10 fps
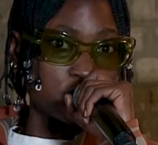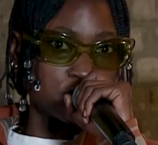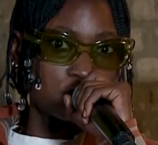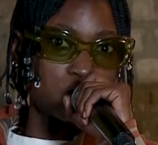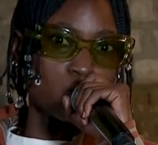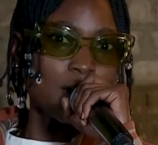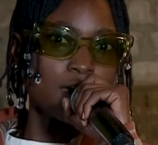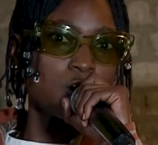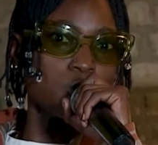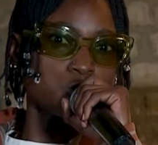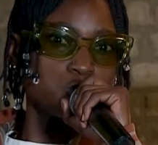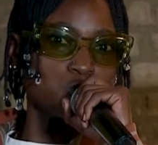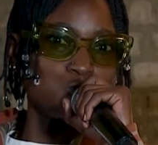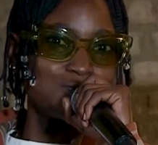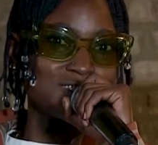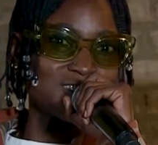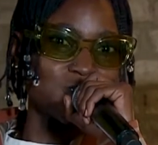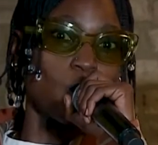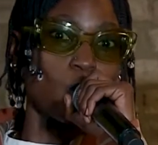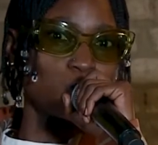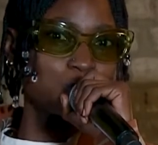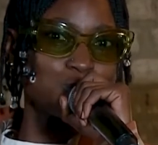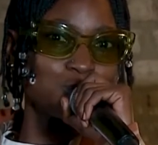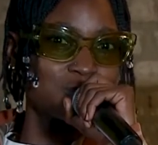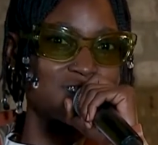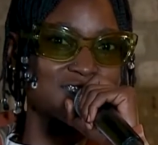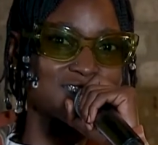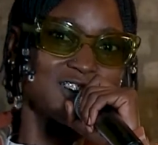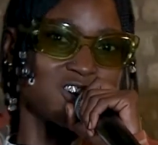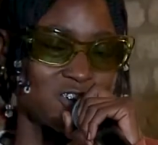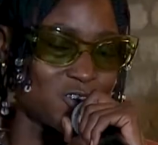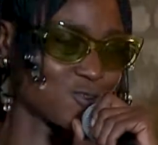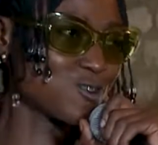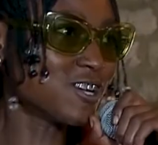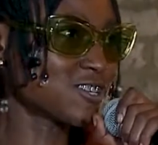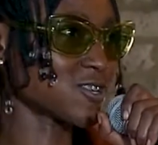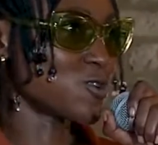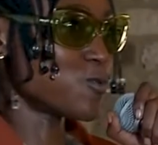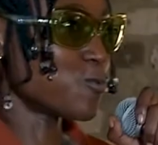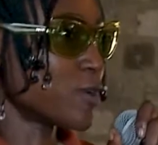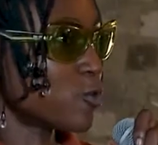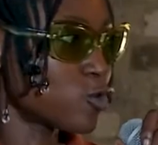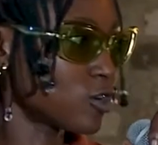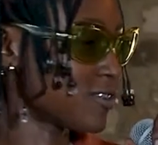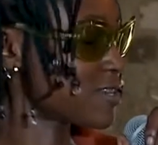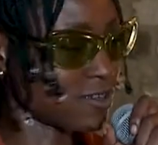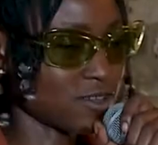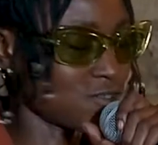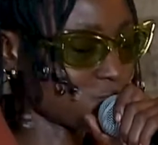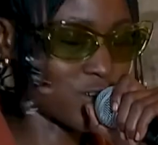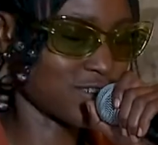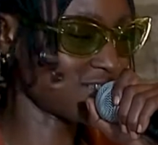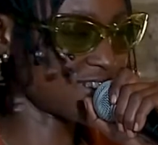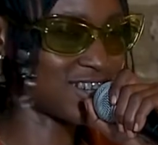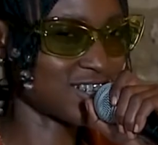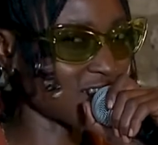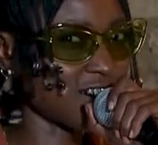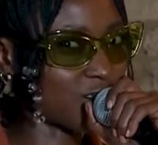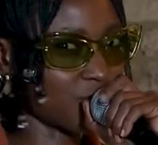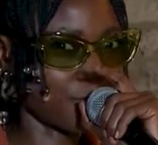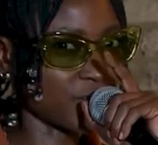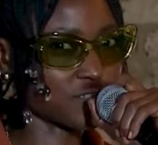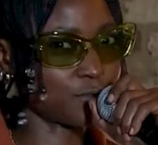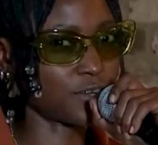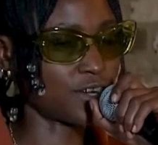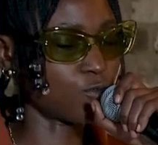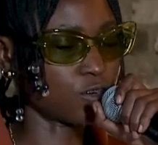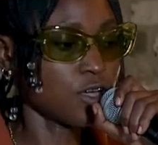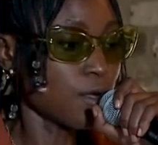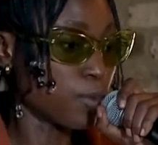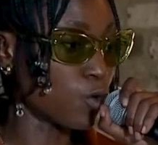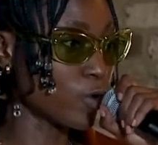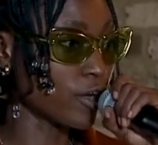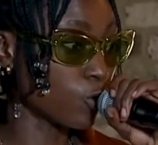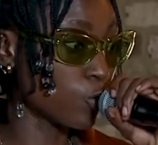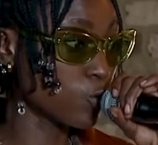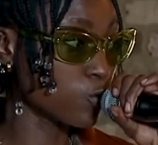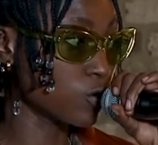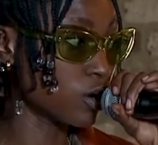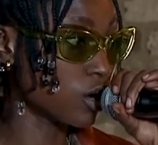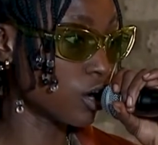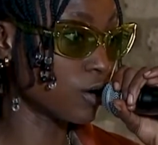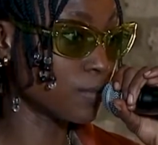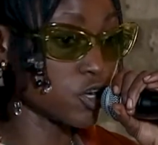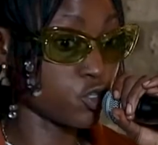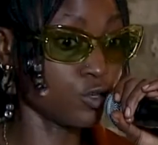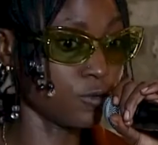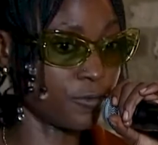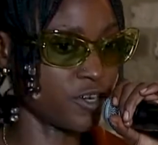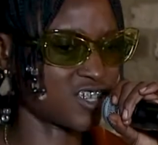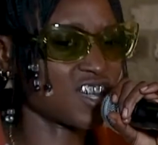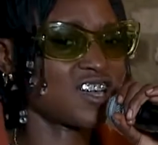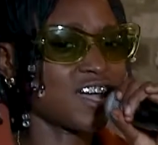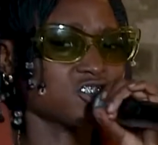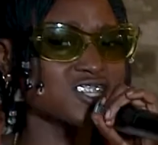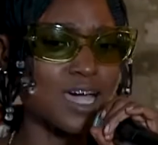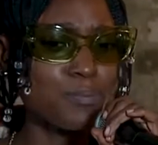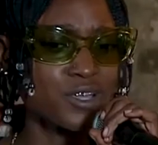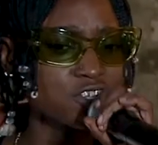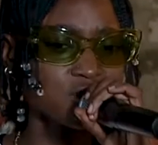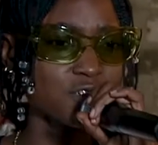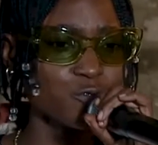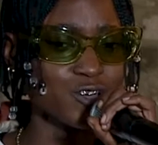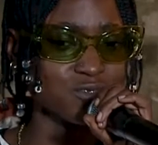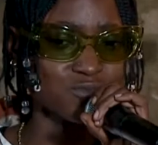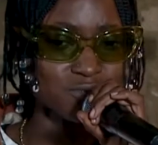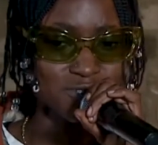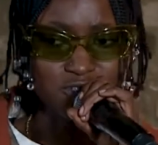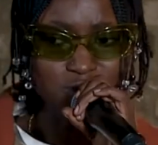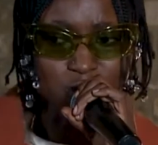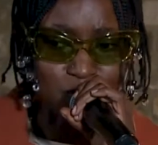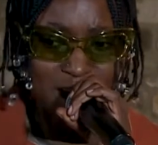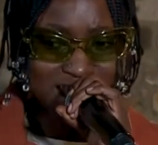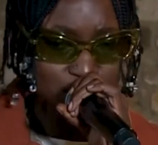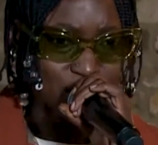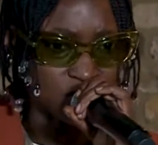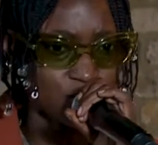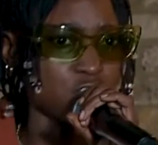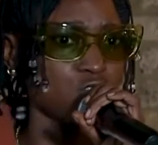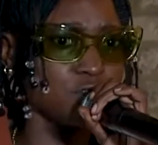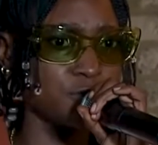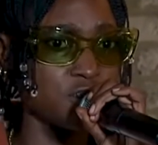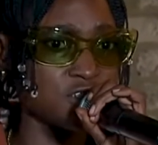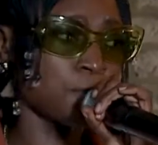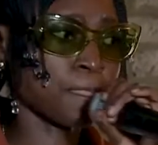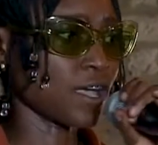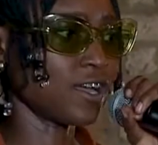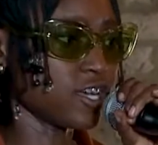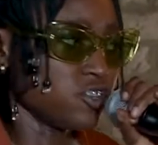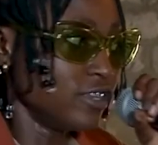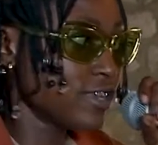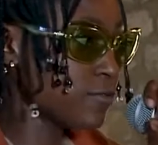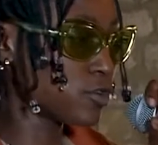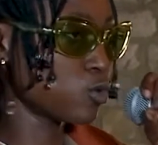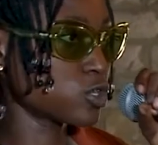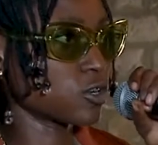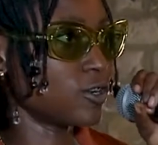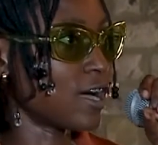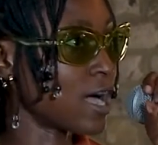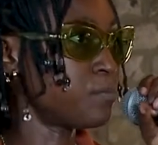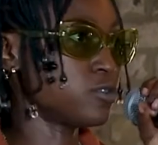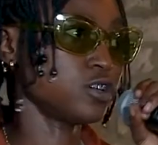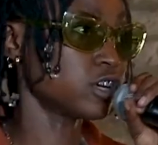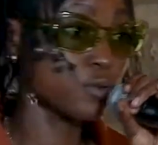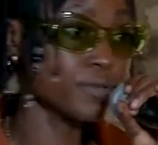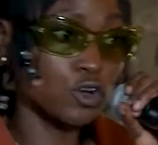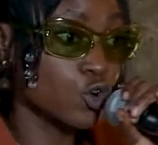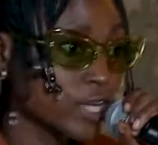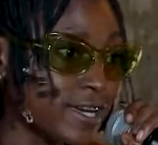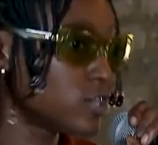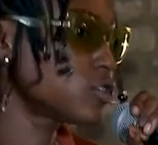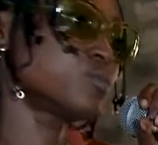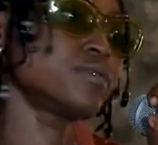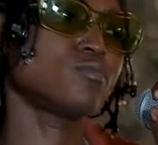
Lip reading: you know. YOU, your own universe, you know. So we're all, yeah. Shout out Infector for that one. But we're all a universe, and like just tap into different aspects of your universe, and like you never know what's gonna happen. It could be in cooking, it could be in